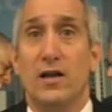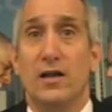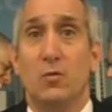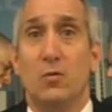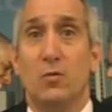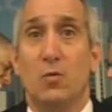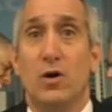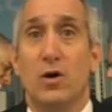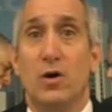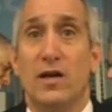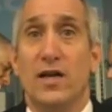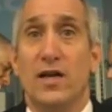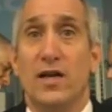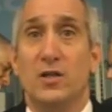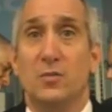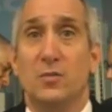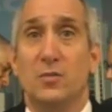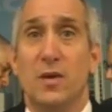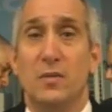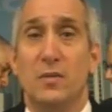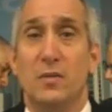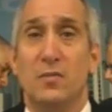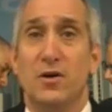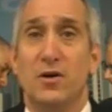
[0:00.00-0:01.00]
what each
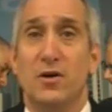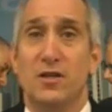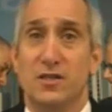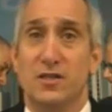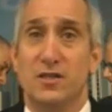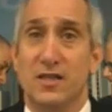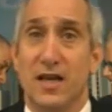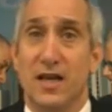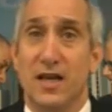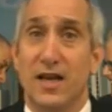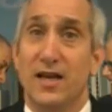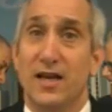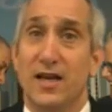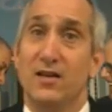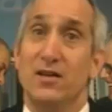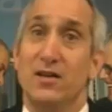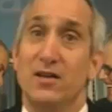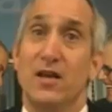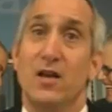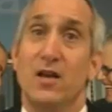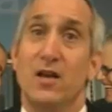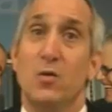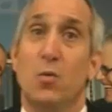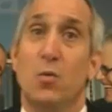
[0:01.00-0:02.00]
member is saying
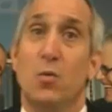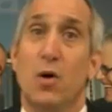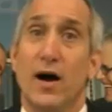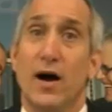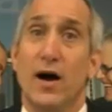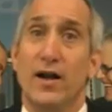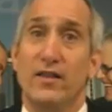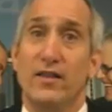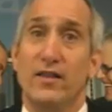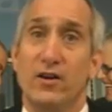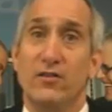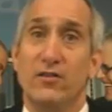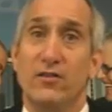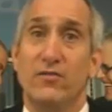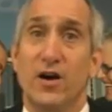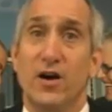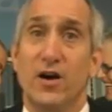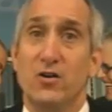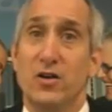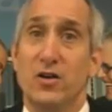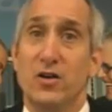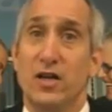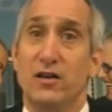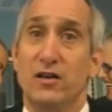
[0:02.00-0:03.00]
and why they're
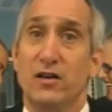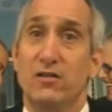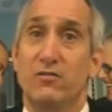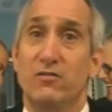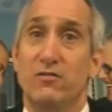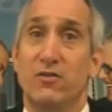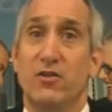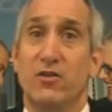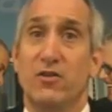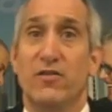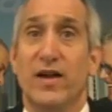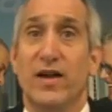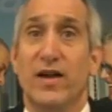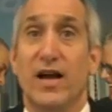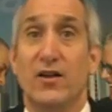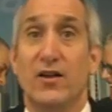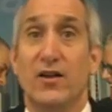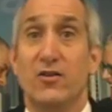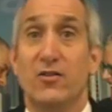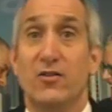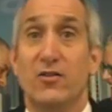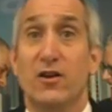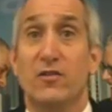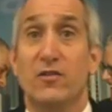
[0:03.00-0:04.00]
voting for the
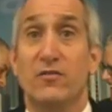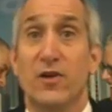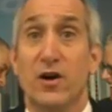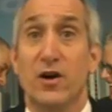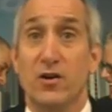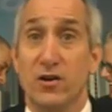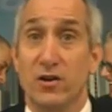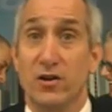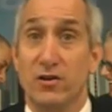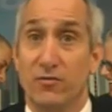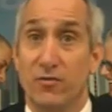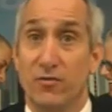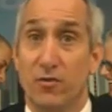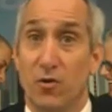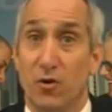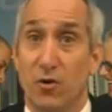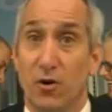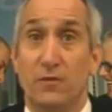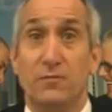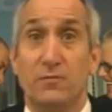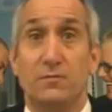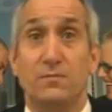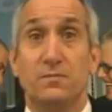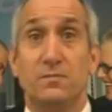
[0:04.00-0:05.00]
value they're voting for.
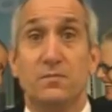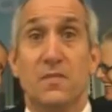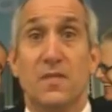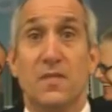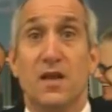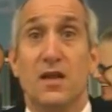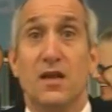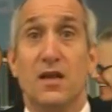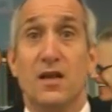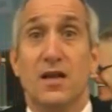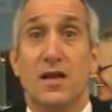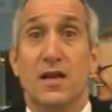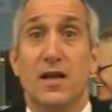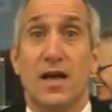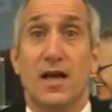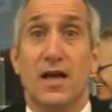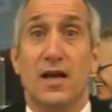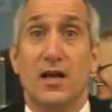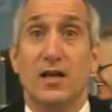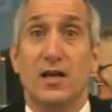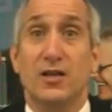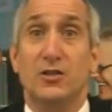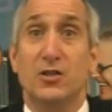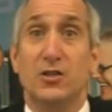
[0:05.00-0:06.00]
And
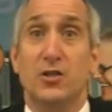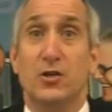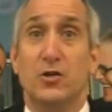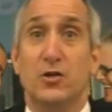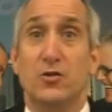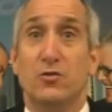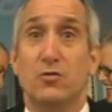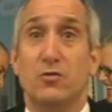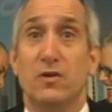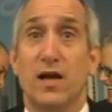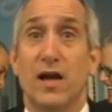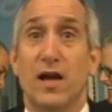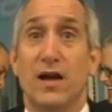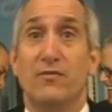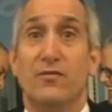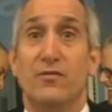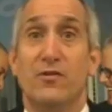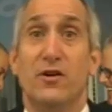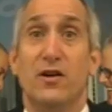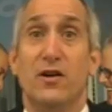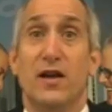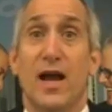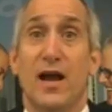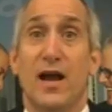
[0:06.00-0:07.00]
as you, at
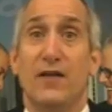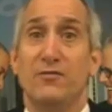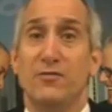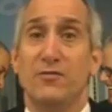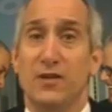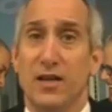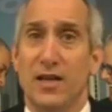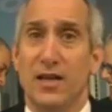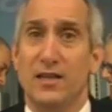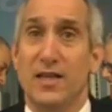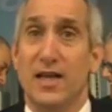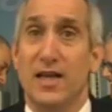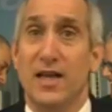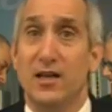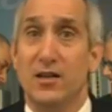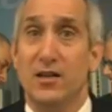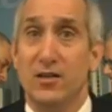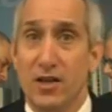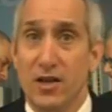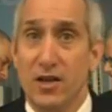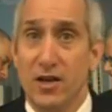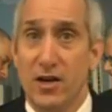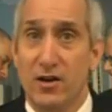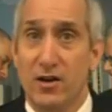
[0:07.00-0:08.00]
the end of
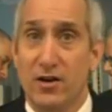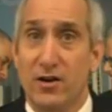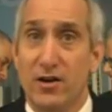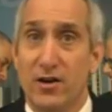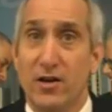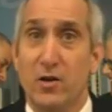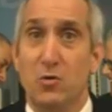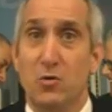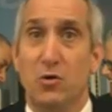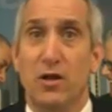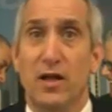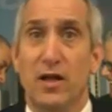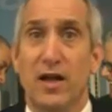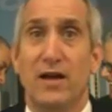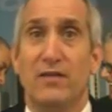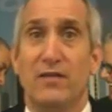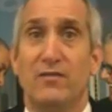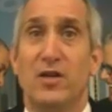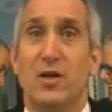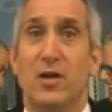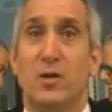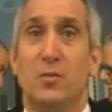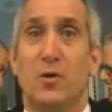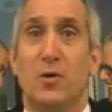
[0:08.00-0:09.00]
the hearing, you will have
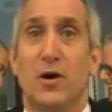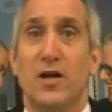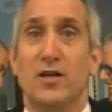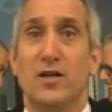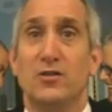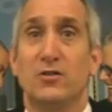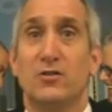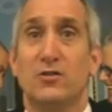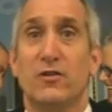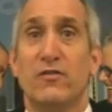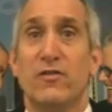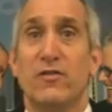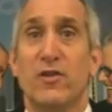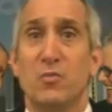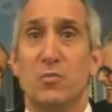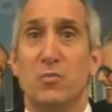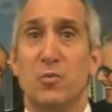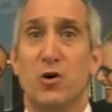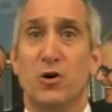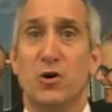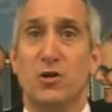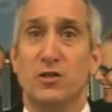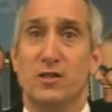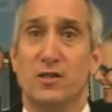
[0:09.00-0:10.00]
the Appraisal Review
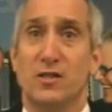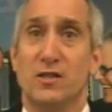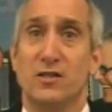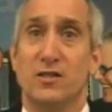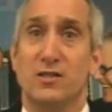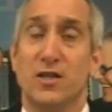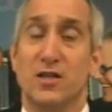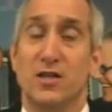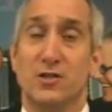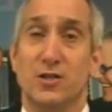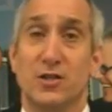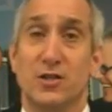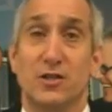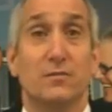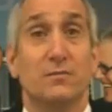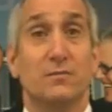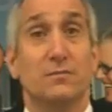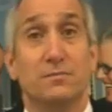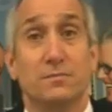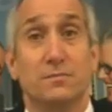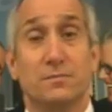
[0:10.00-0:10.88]
Board's decision,